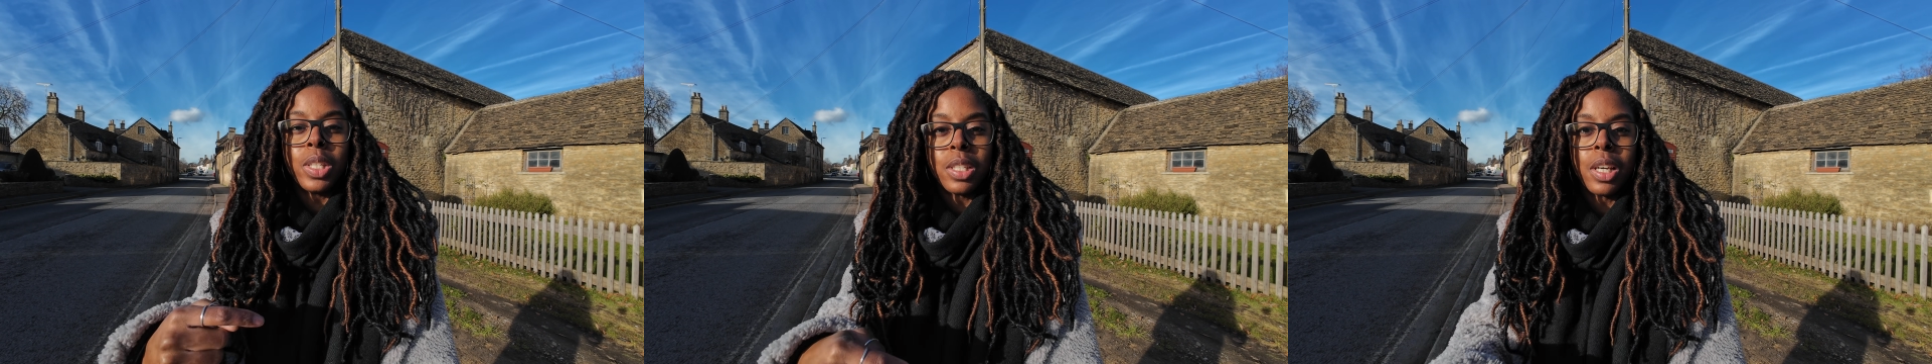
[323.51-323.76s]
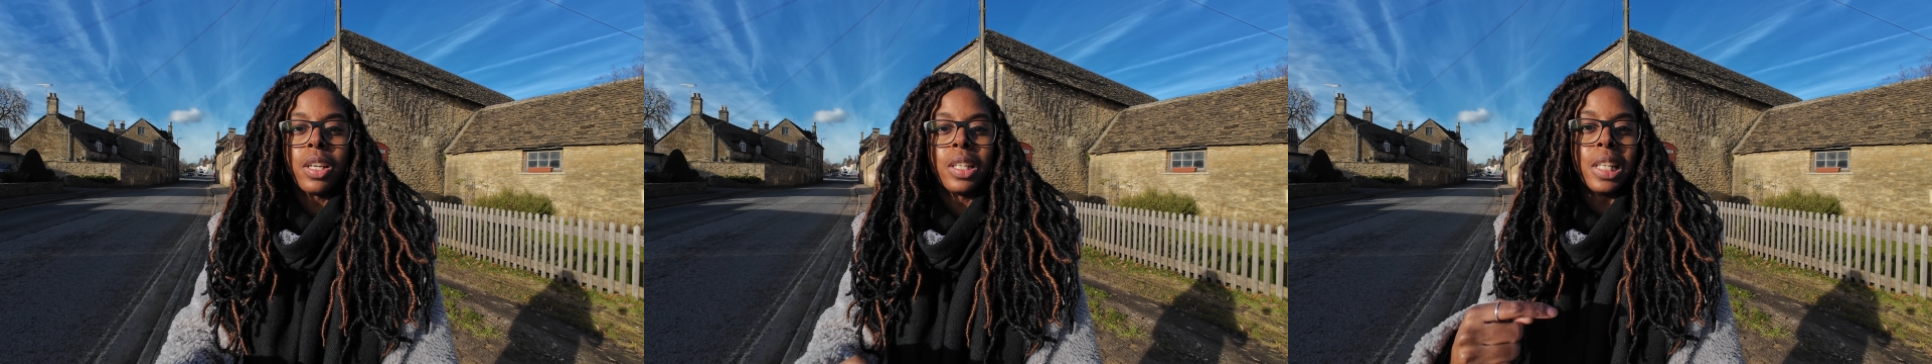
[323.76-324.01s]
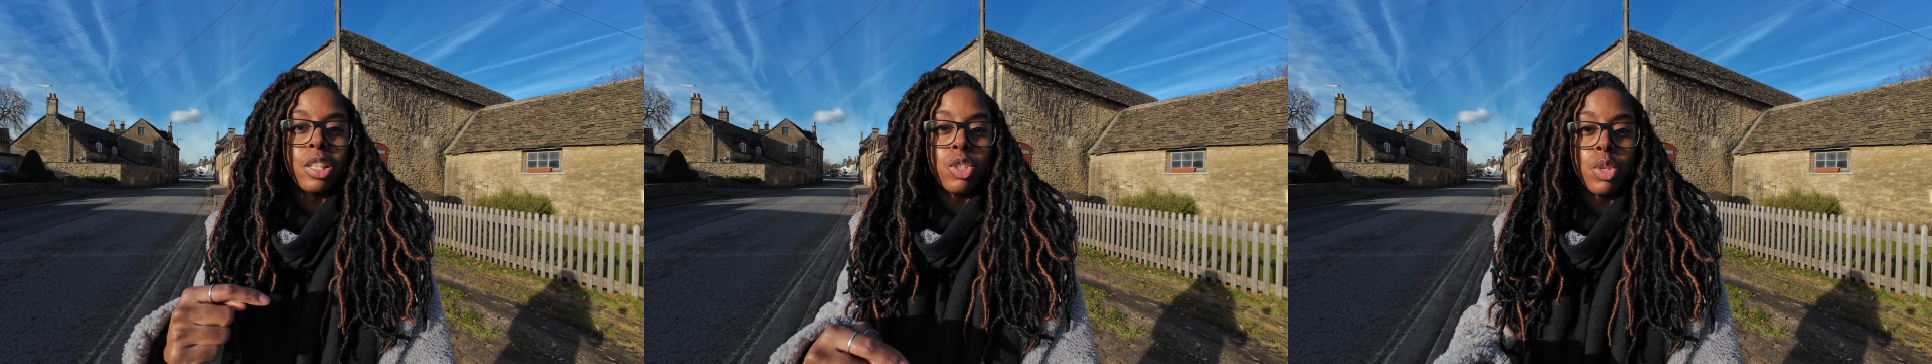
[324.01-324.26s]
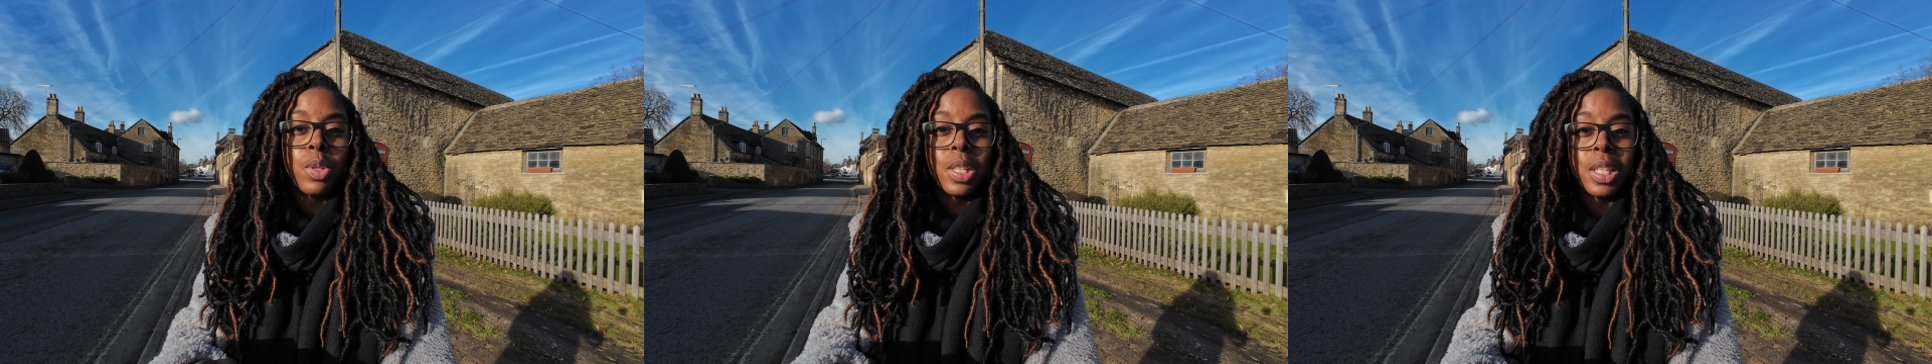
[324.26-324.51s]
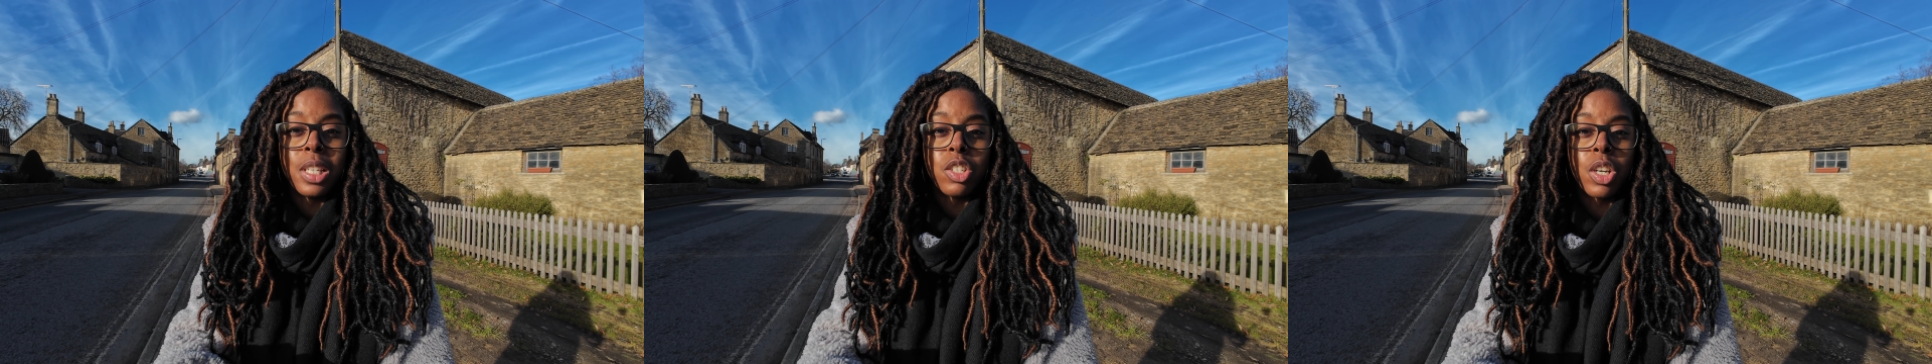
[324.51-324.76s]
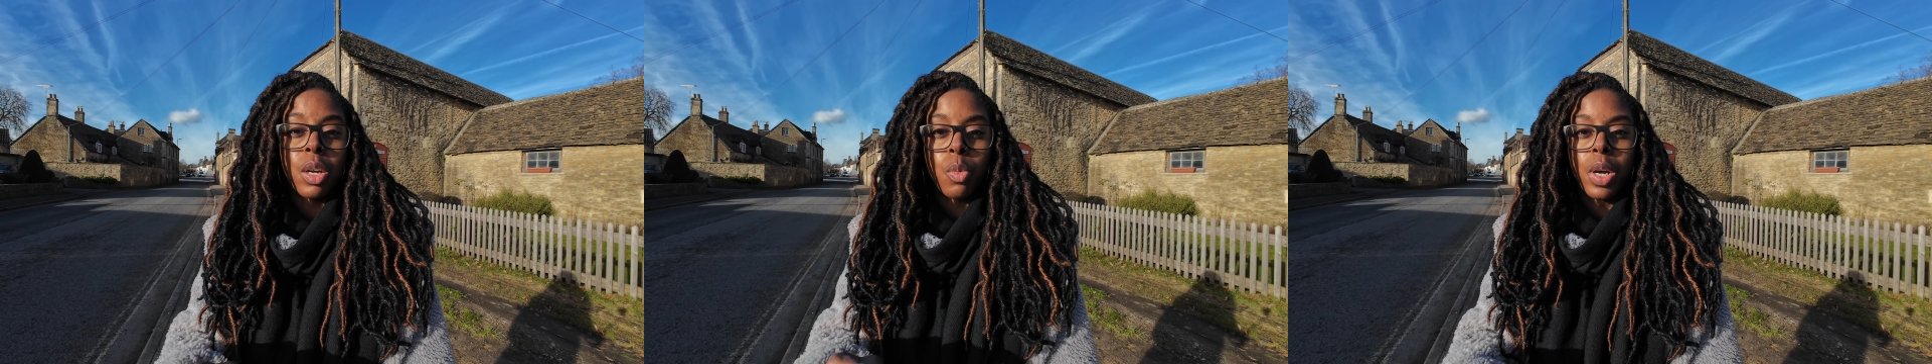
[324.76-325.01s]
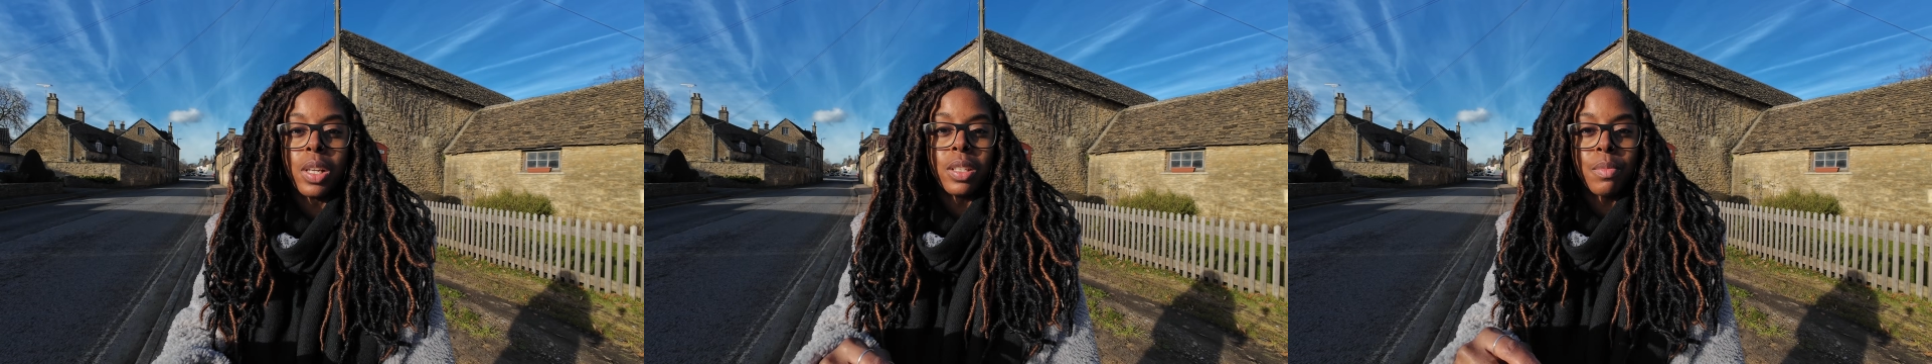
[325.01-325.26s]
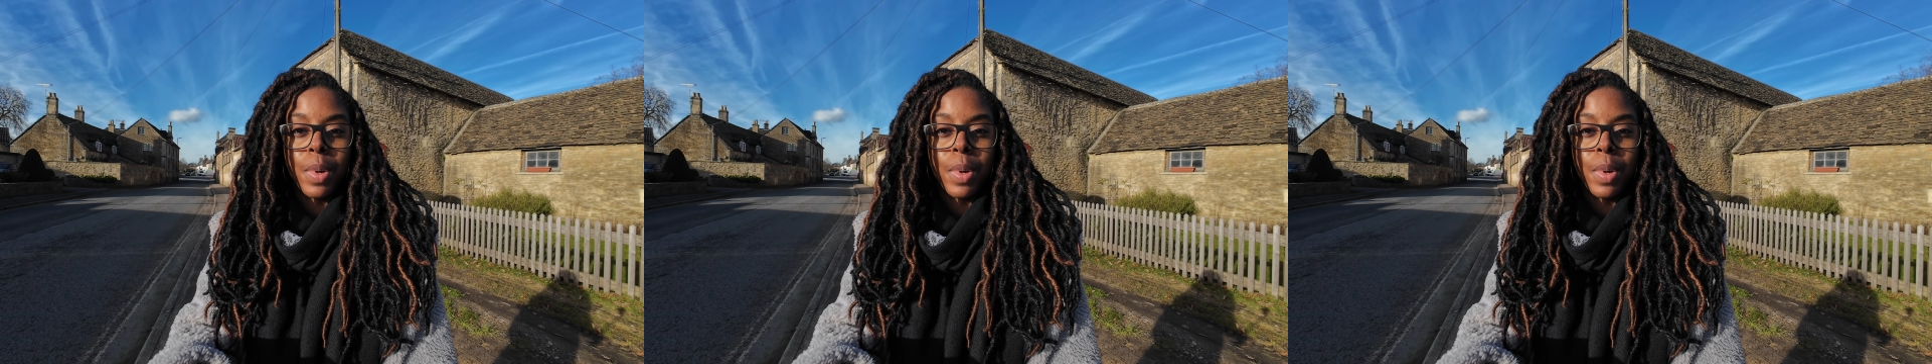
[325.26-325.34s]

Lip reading: internally to the DJI wireless